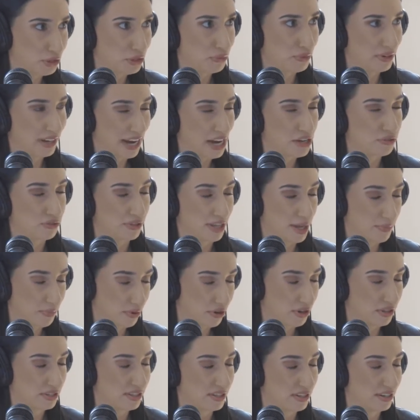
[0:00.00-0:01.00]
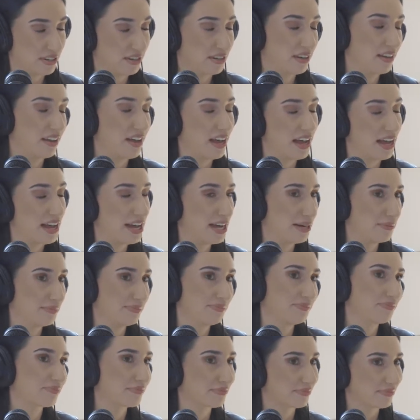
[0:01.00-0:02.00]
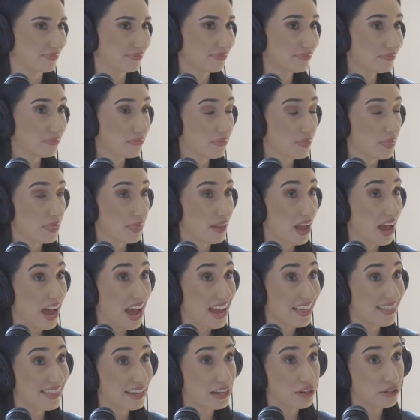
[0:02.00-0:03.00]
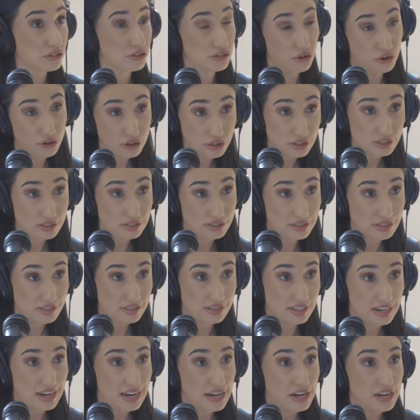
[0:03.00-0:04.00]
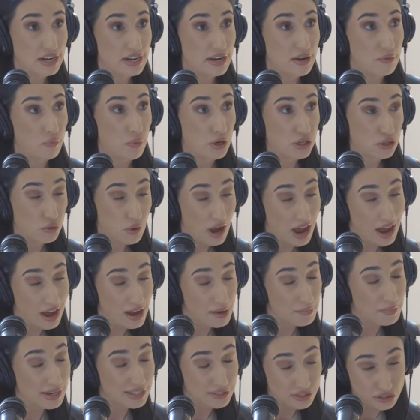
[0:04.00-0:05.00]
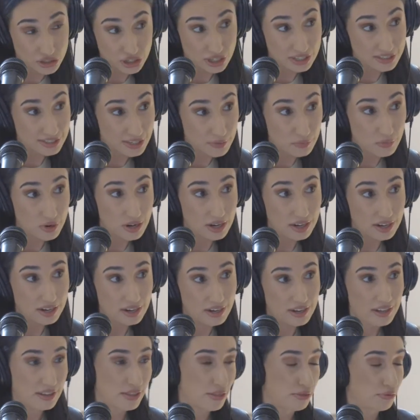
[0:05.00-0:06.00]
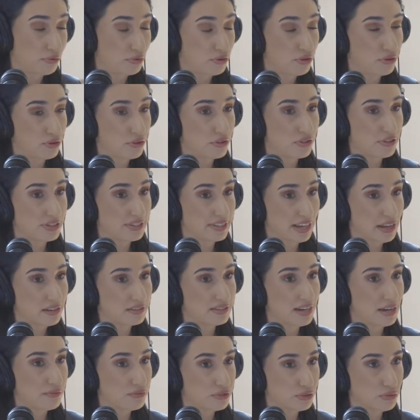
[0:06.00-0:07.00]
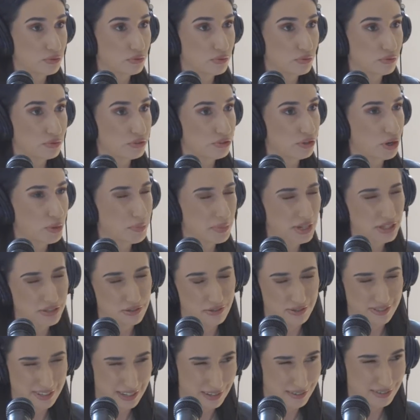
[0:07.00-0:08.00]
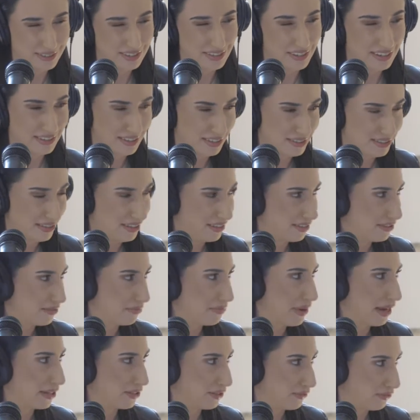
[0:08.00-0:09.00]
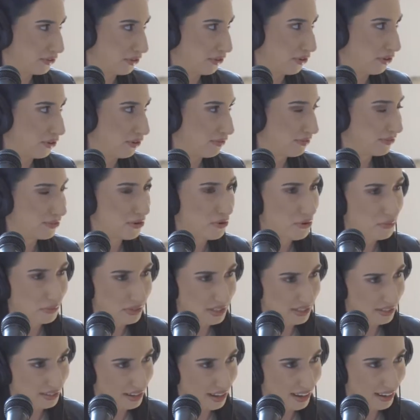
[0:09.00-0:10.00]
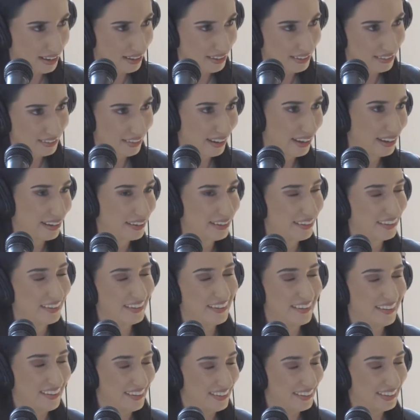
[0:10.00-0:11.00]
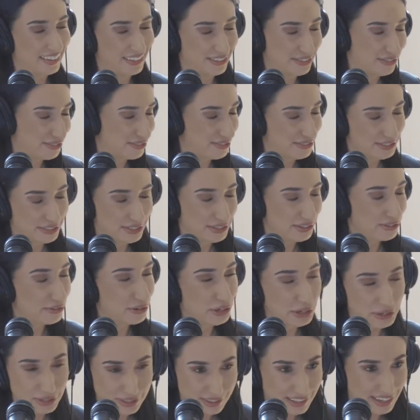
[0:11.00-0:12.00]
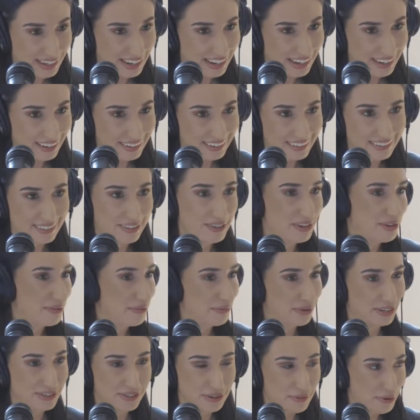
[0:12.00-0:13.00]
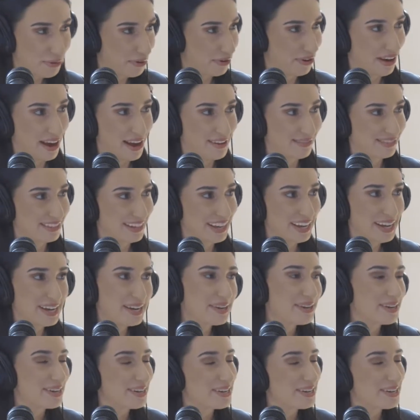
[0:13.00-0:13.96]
you engage with that person. I think don'ts, when you are messaging someone through the SalesNav tool, don't be too salesy. As I said, it's a massive turn off. No one wants that. Like, it's not a good thing. It's not what we're after.